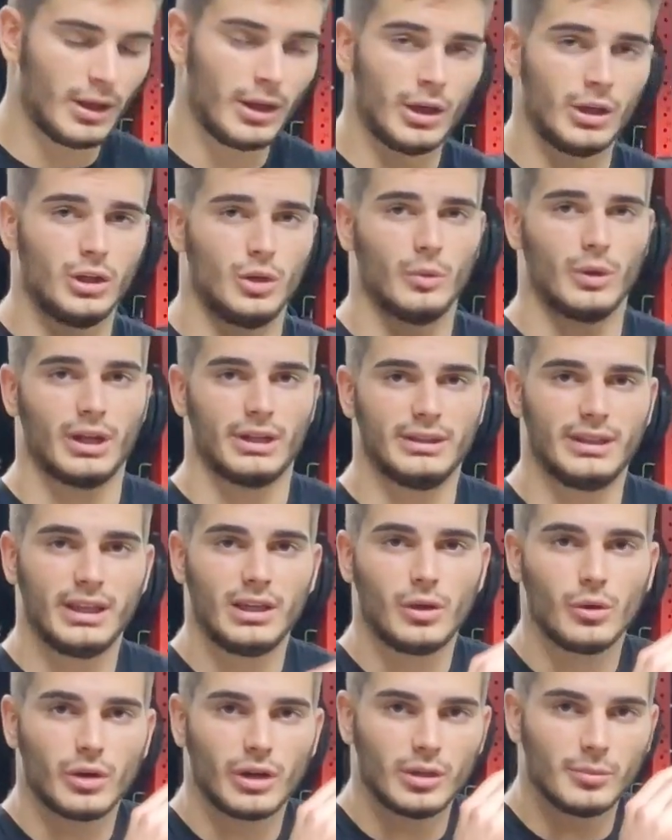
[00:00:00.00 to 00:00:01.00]
you want to
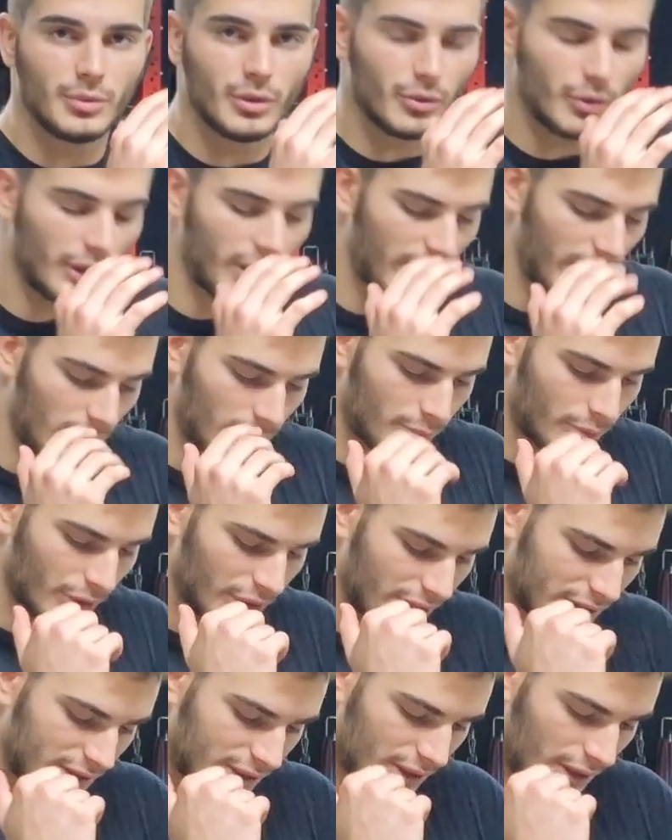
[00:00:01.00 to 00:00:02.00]
take your elbow and put
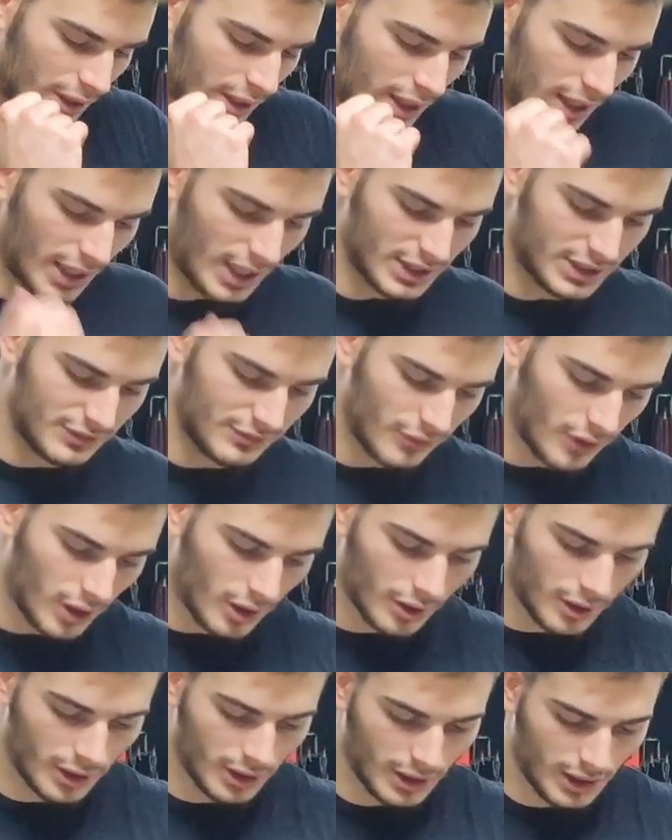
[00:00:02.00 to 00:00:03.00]
it as
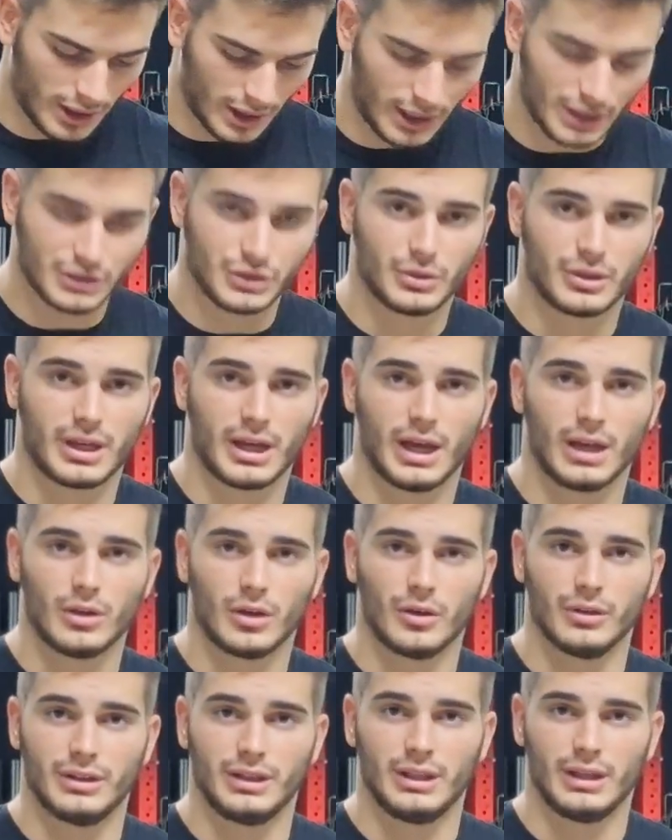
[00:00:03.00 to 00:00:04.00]
far as you can
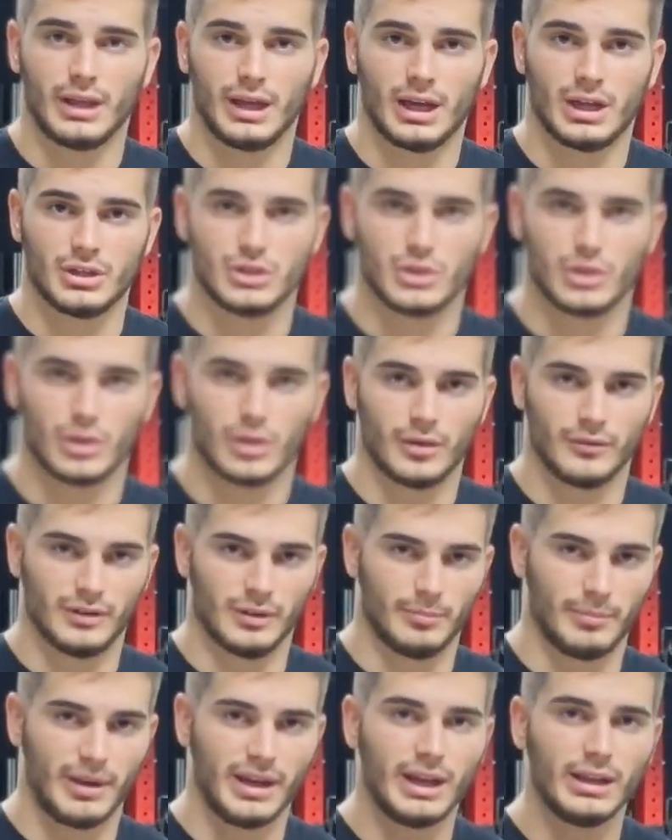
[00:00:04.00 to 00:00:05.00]
on the edge of
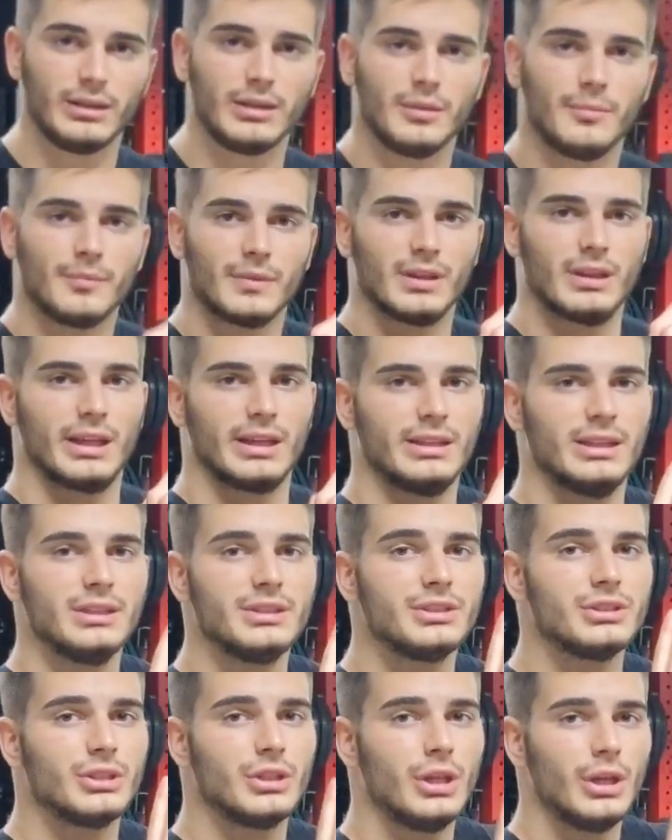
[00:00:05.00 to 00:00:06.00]
the pad, like
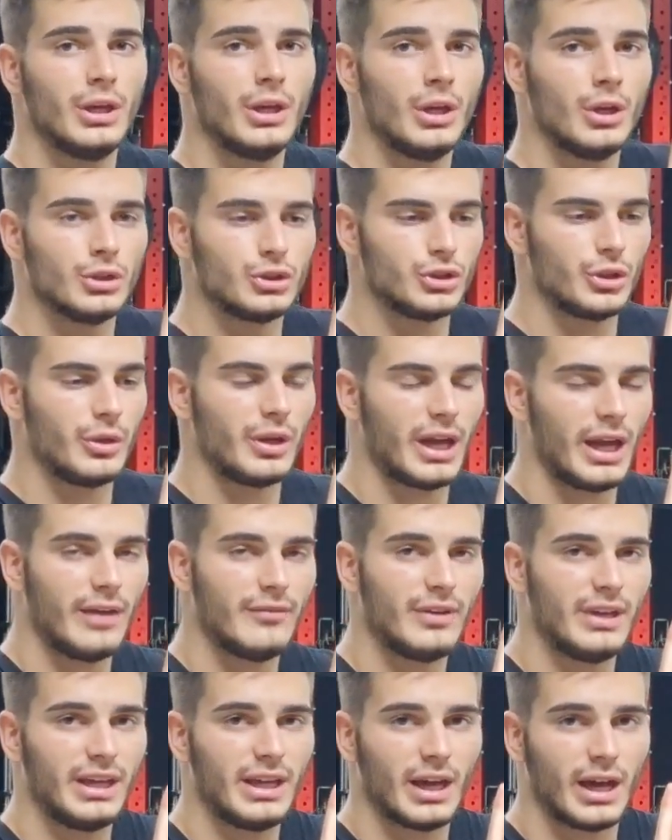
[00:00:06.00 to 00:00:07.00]
this, so you
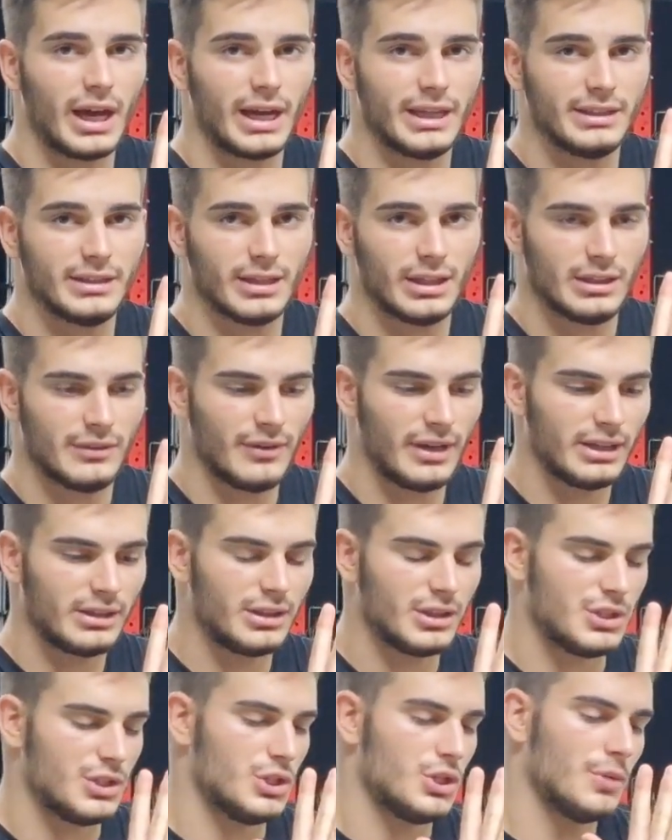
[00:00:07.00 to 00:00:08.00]
have a height
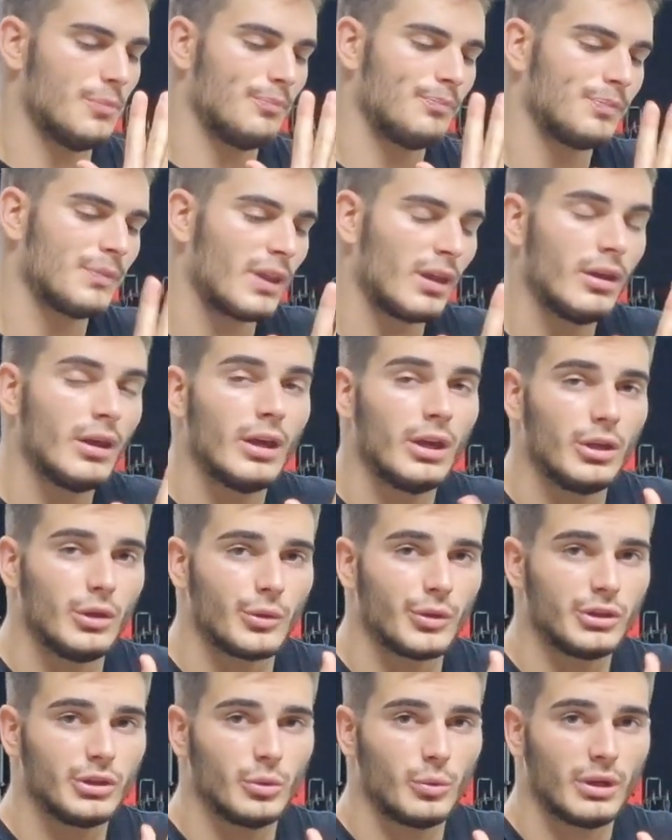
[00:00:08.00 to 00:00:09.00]
advantage. You're
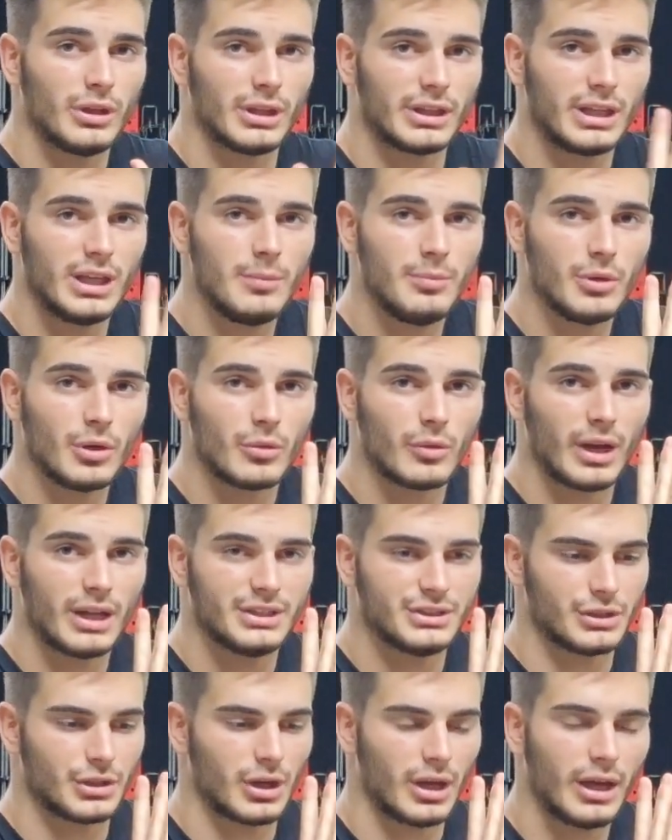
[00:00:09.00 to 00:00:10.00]
going to want to keep your
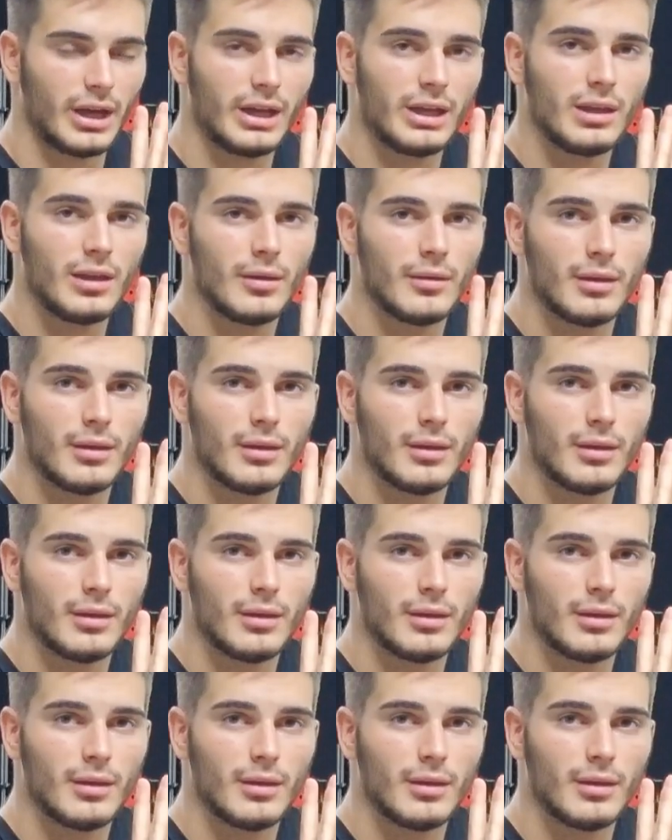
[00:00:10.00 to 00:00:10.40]
riser high,